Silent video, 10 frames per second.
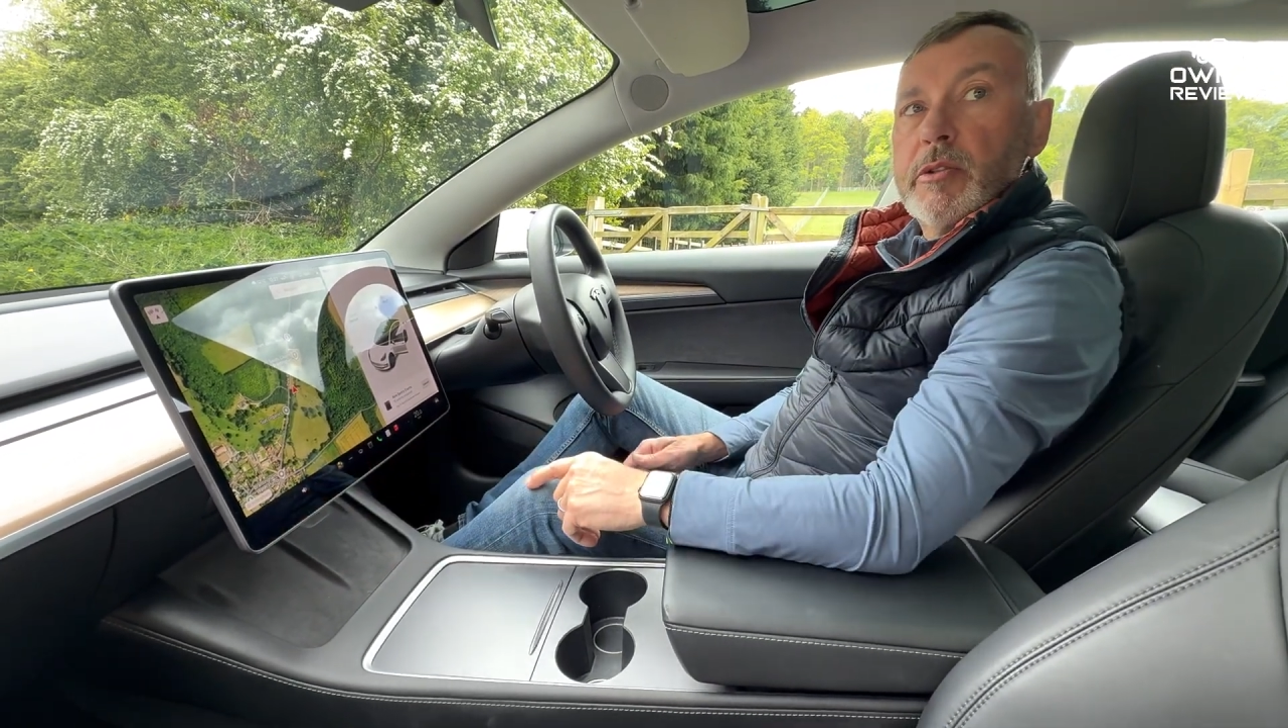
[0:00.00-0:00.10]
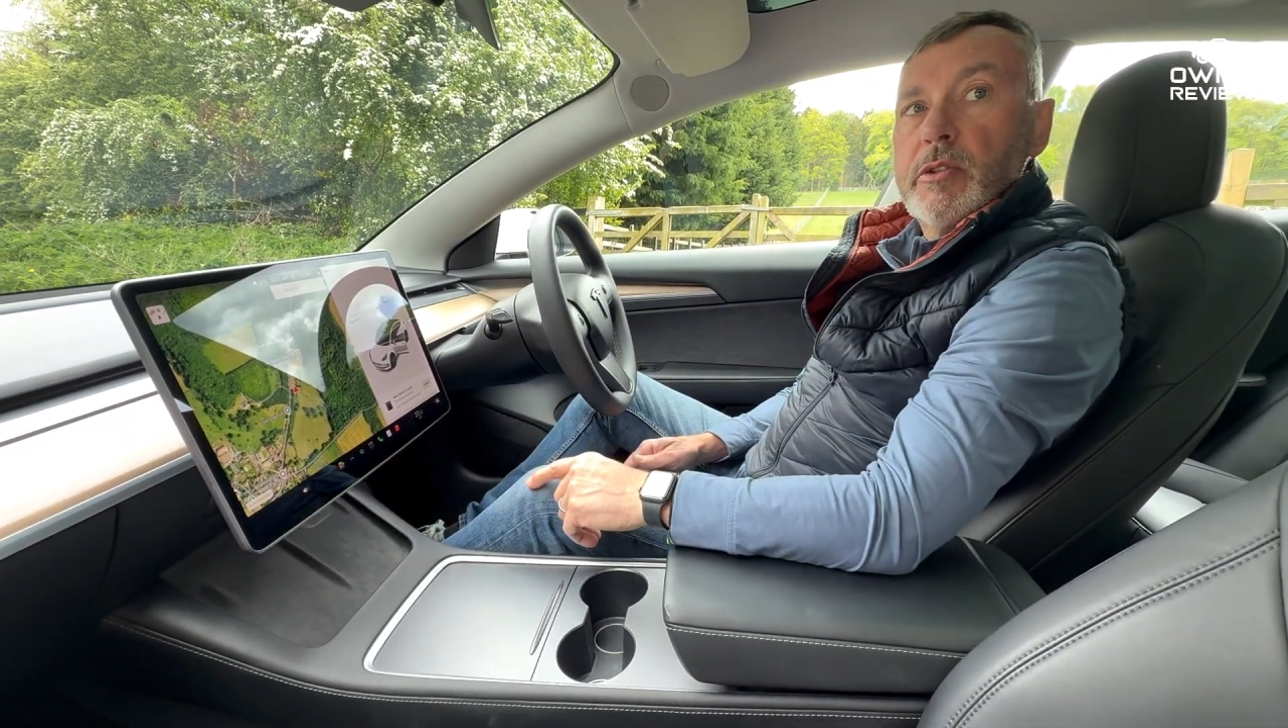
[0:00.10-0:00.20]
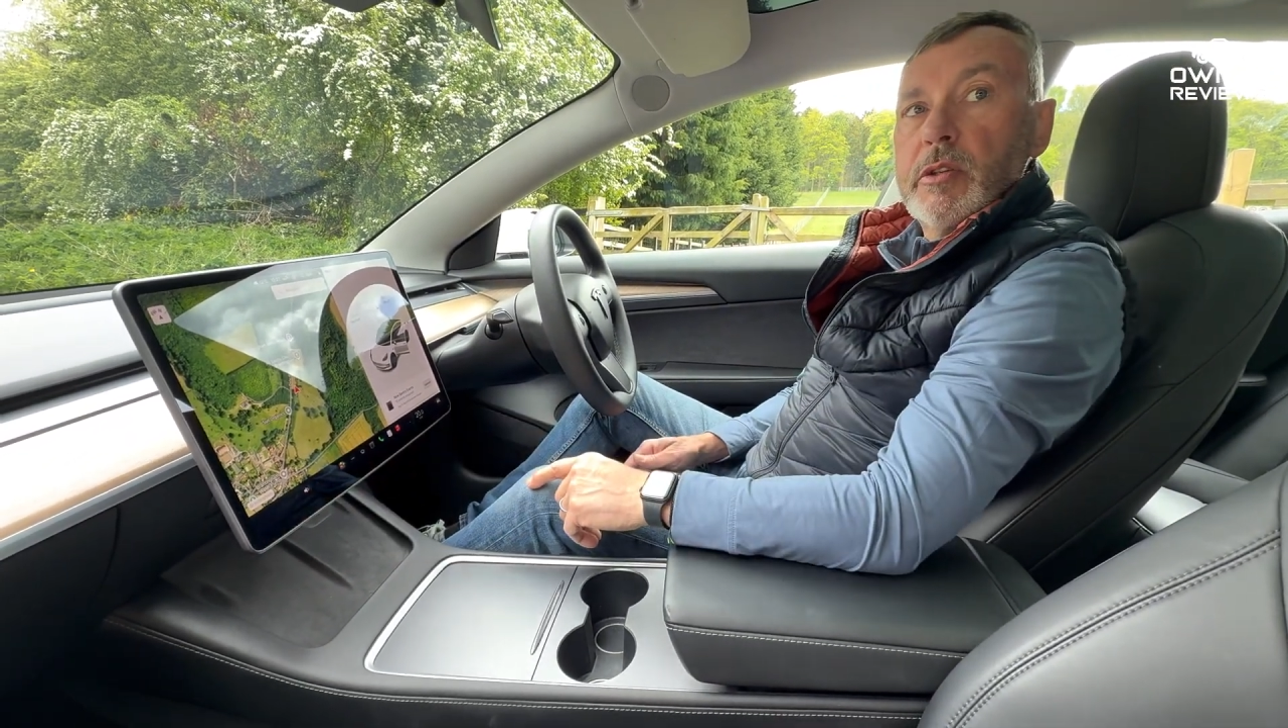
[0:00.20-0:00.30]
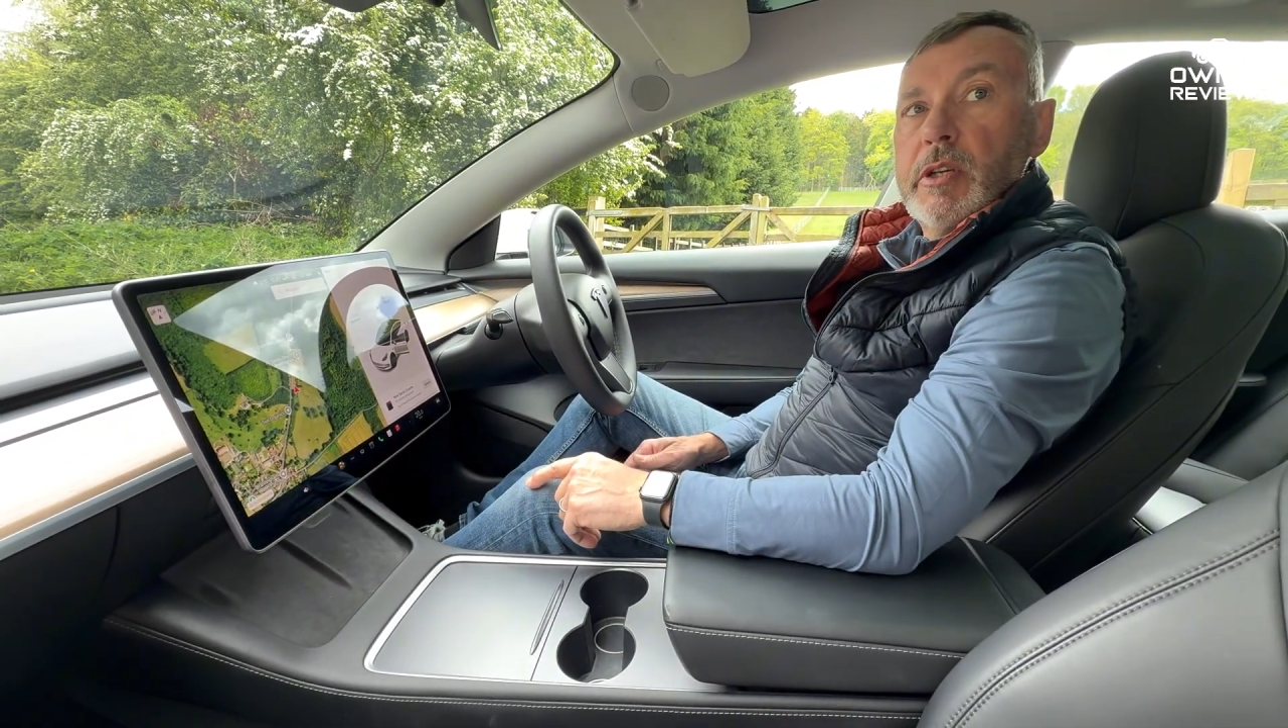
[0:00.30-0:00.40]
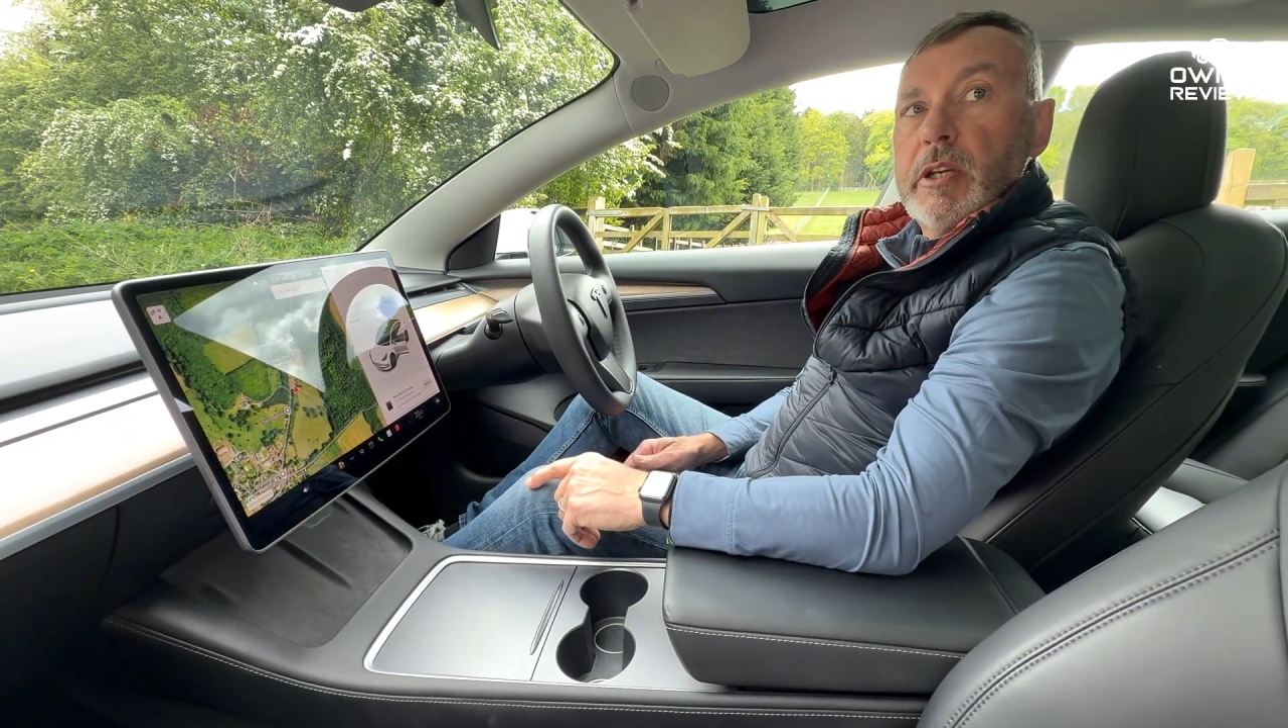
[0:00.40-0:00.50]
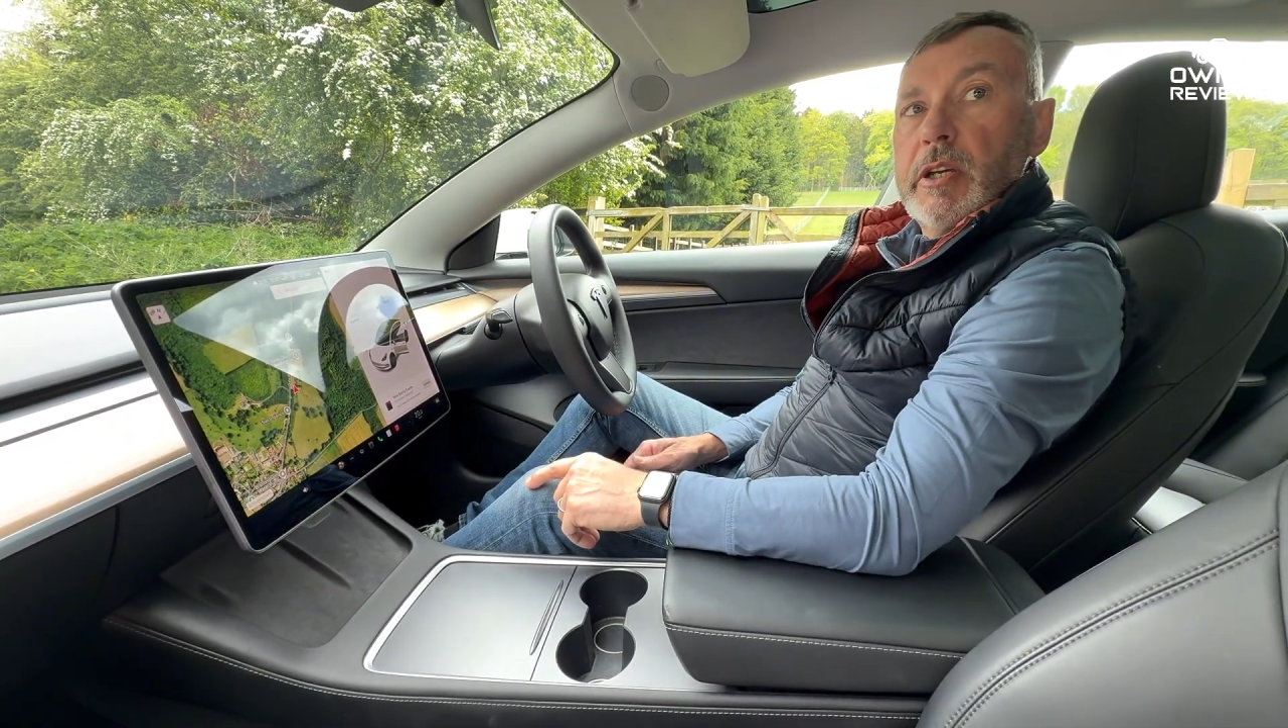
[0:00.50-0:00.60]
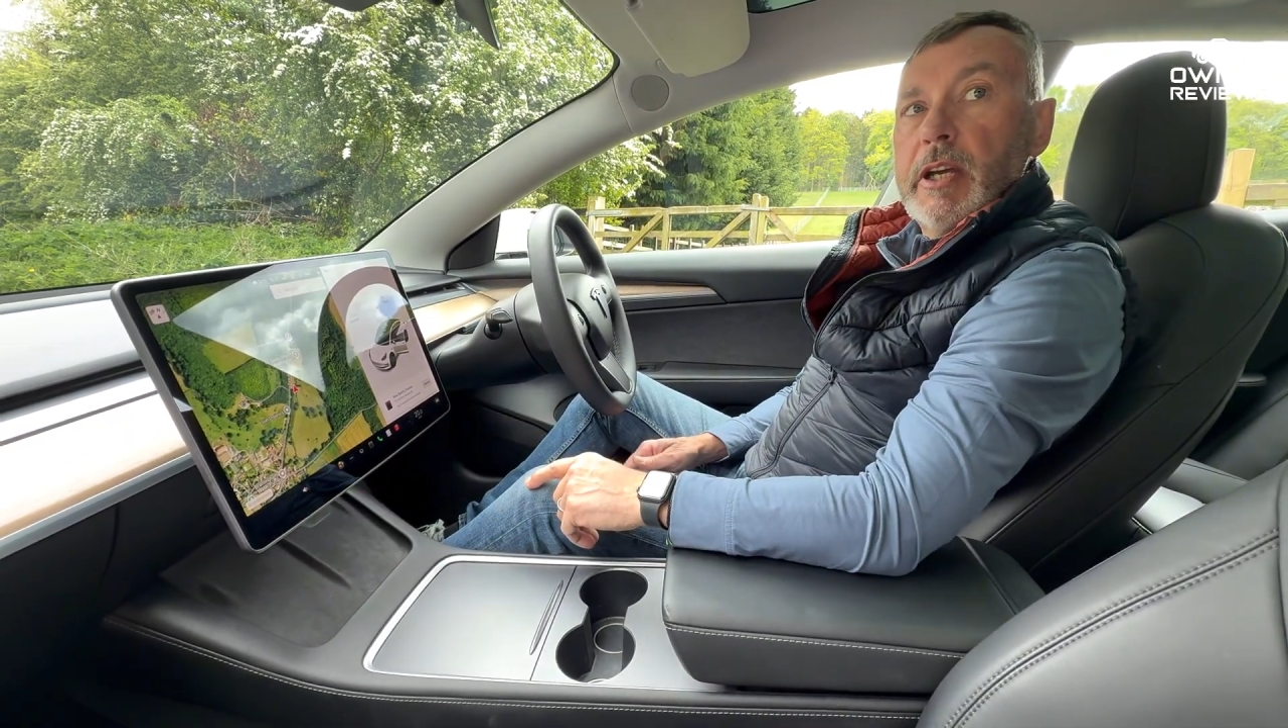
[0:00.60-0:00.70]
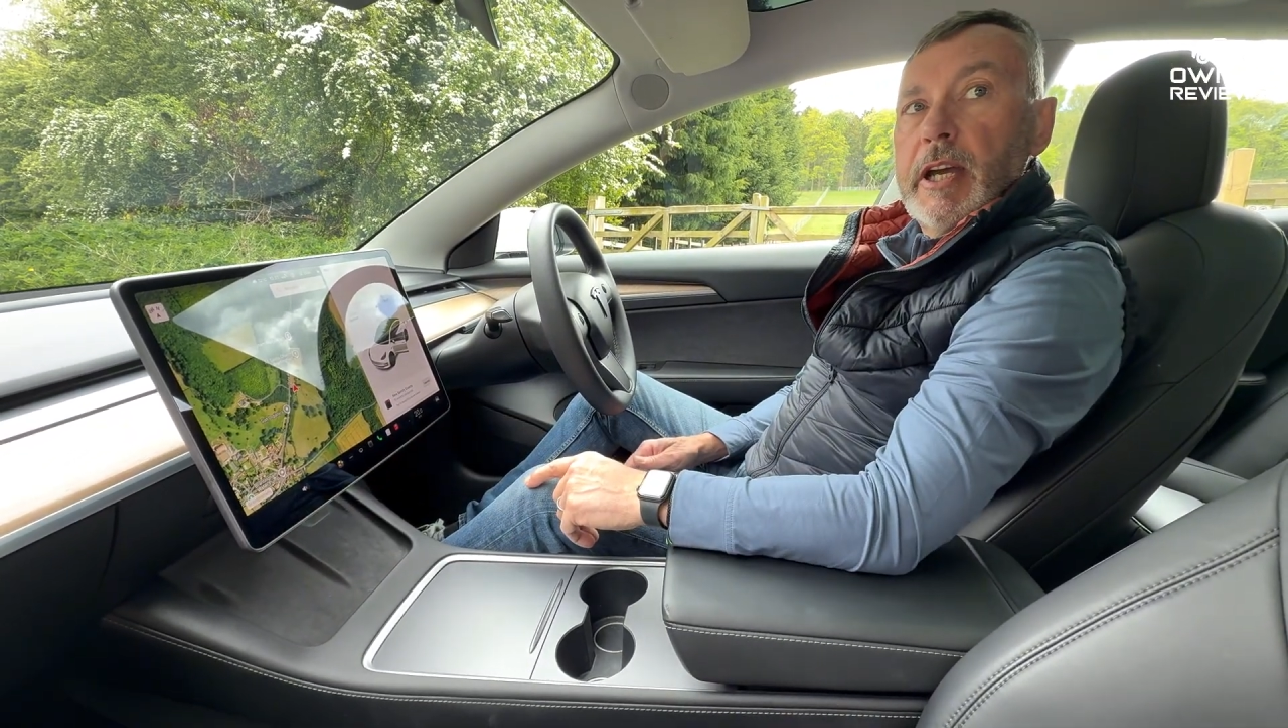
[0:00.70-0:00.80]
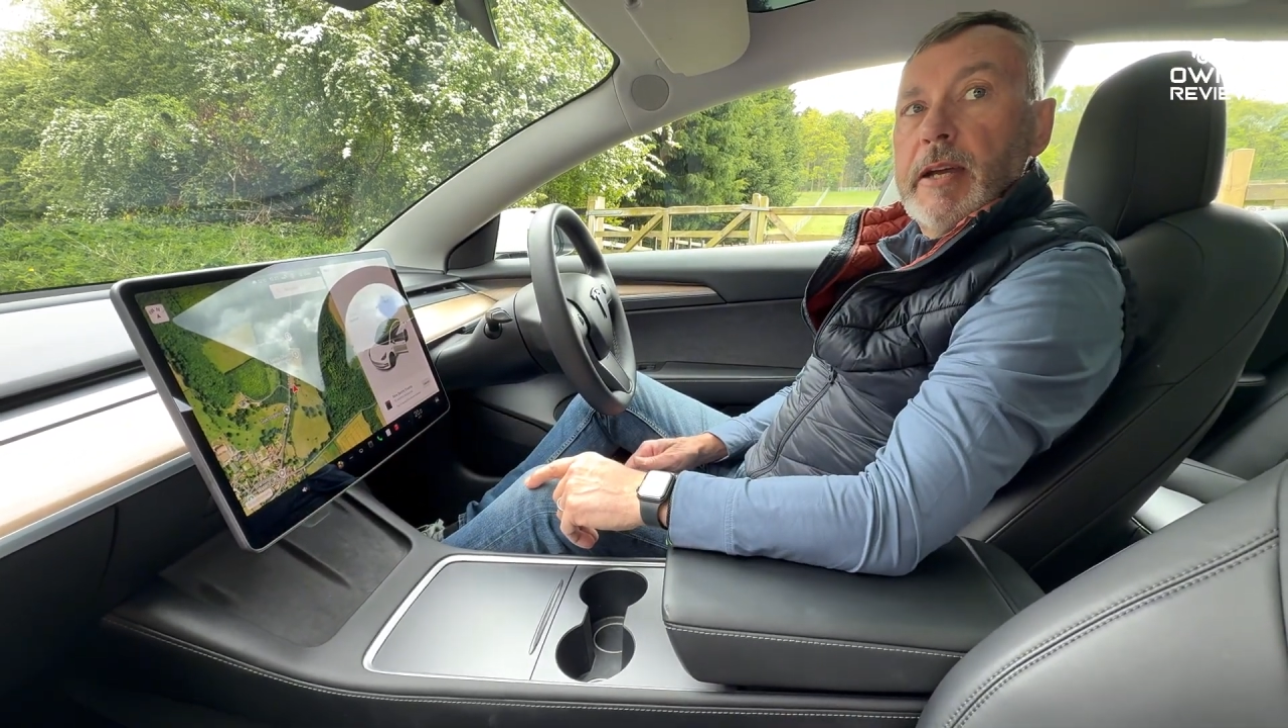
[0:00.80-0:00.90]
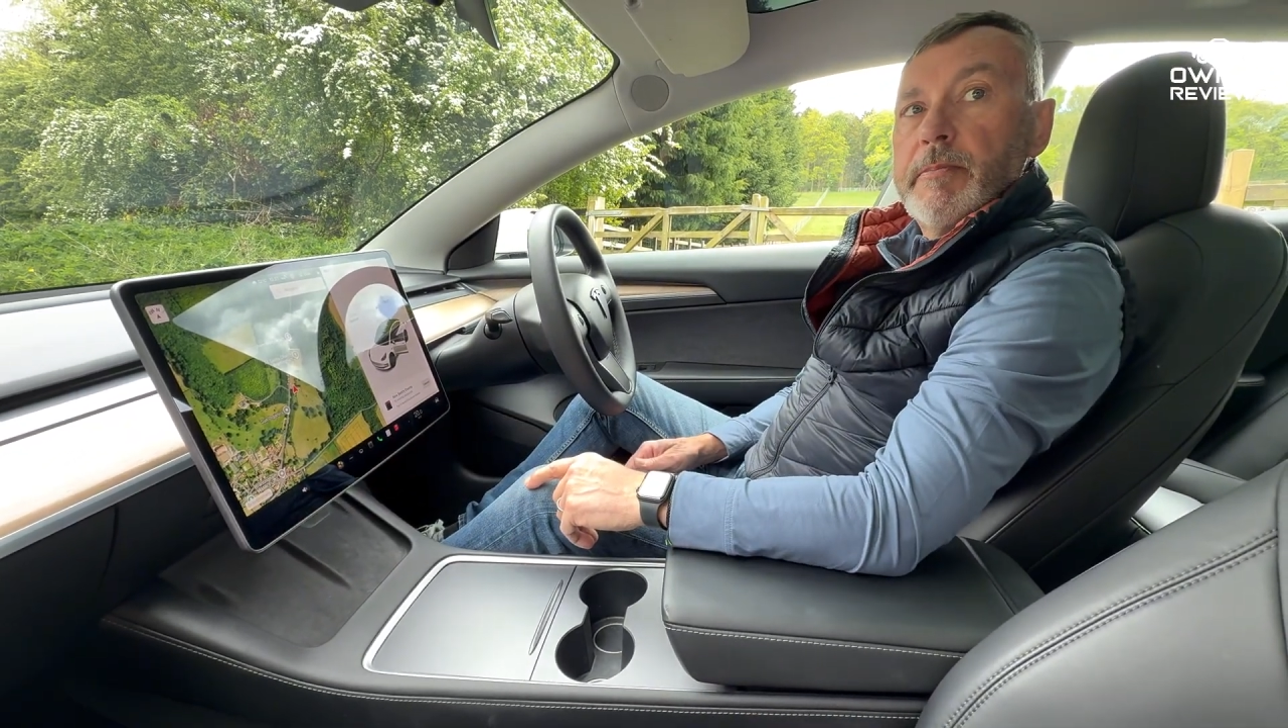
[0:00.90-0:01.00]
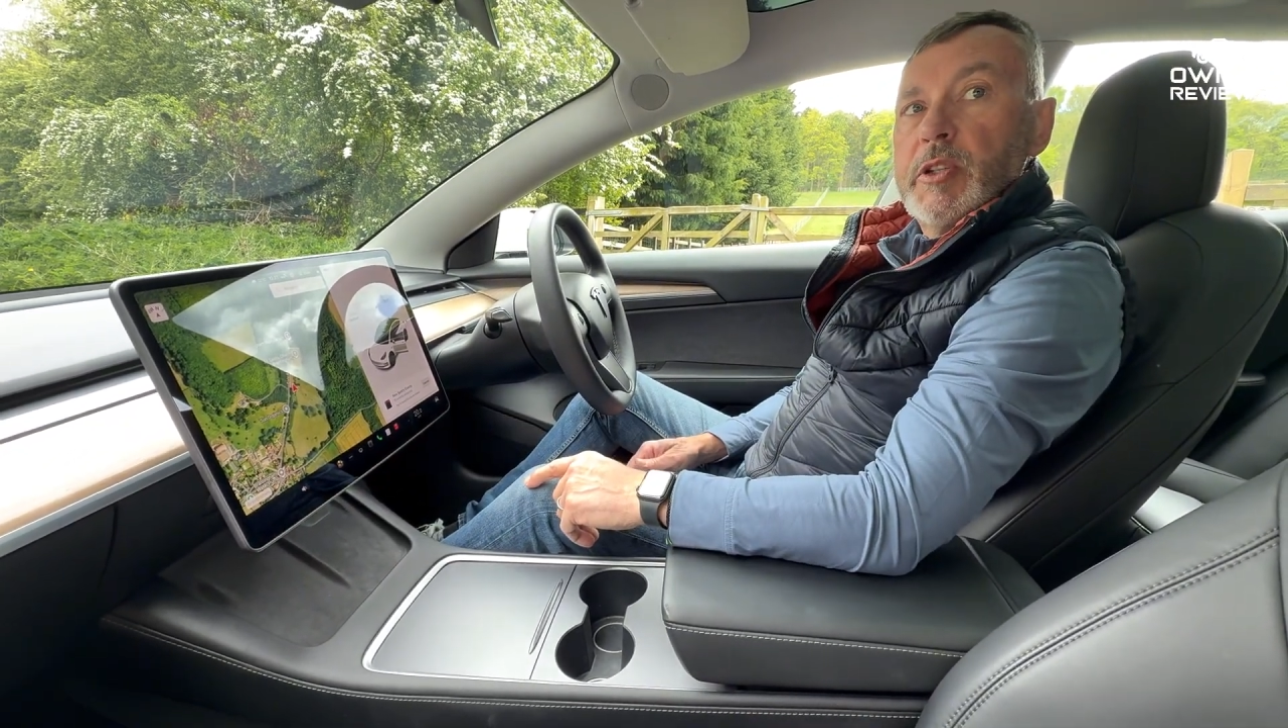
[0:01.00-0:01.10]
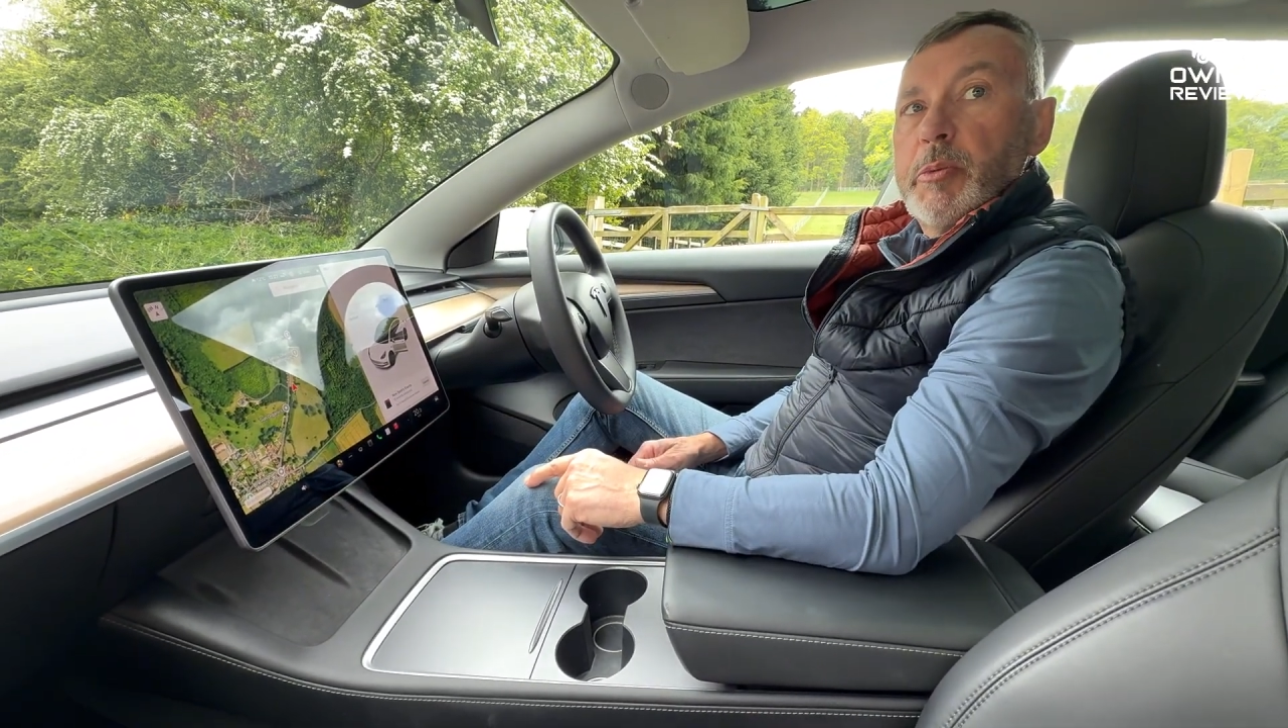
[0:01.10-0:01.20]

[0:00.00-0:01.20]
to